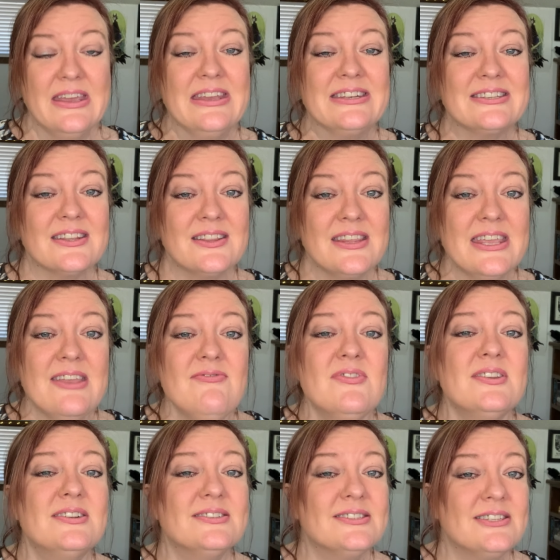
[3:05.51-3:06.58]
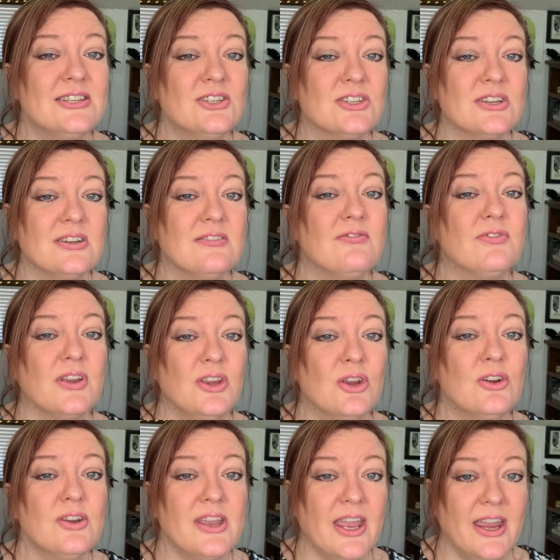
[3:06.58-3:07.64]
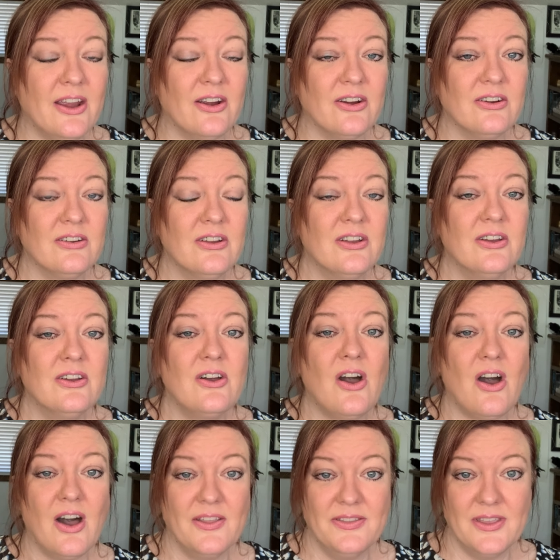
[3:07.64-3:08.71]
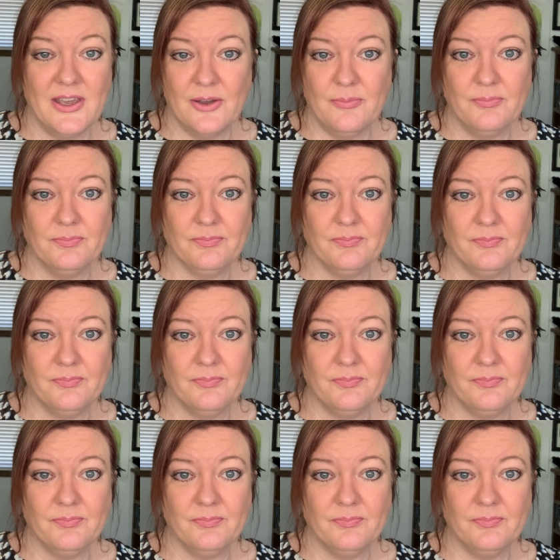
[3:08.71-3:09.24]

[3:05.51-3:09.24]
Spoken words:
to leave the decision for your care on them.